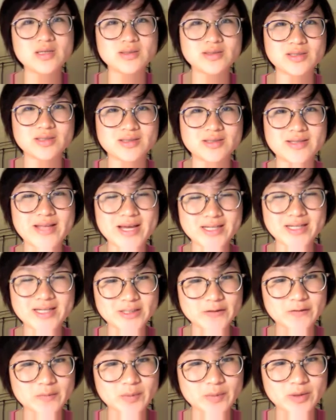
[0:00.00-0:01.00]
the
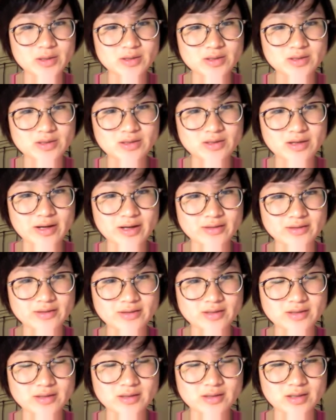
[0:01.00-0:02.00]
negative person and
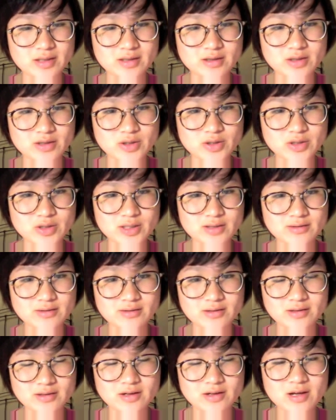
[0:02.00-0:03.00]
the English
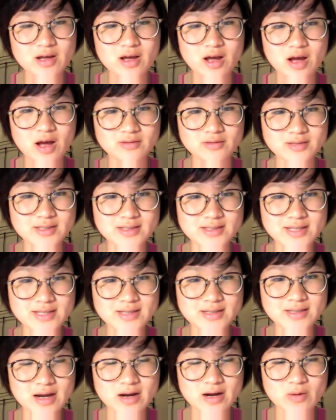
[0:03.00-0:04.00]
learner
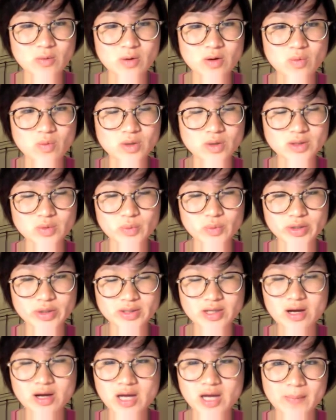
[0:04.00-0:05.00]
understand what we
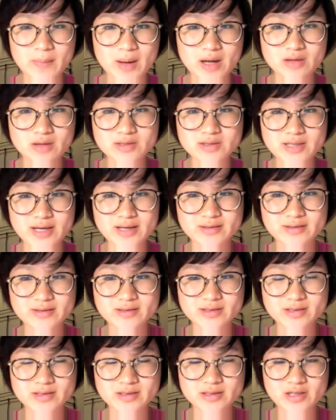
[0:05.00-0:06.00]
talk about
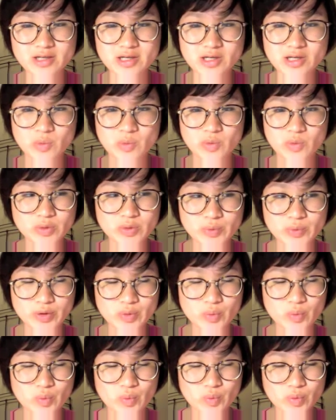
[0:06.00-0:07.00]
and what we
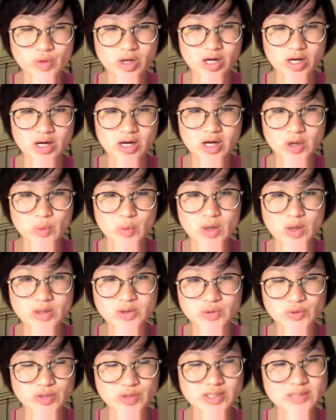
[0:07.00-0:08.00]
want
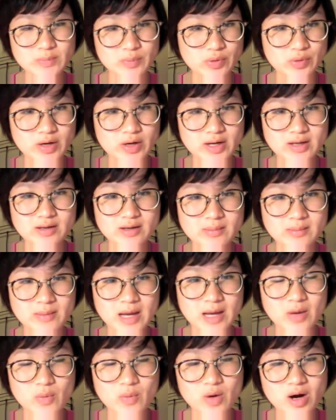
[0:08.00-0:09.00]
to express
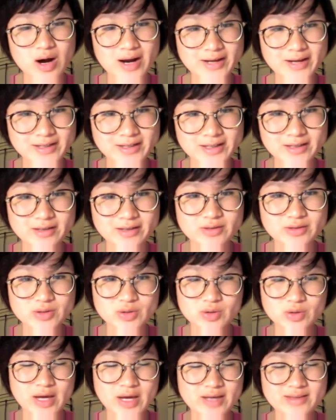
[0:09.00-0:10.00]
our ideas.
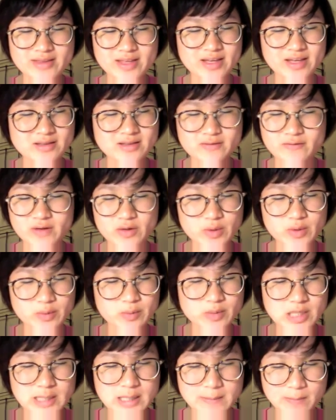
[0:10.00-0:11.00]
So I think it's very
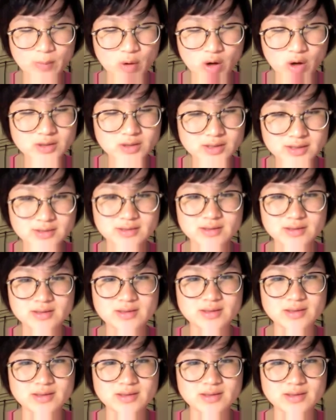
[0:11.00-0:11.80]
important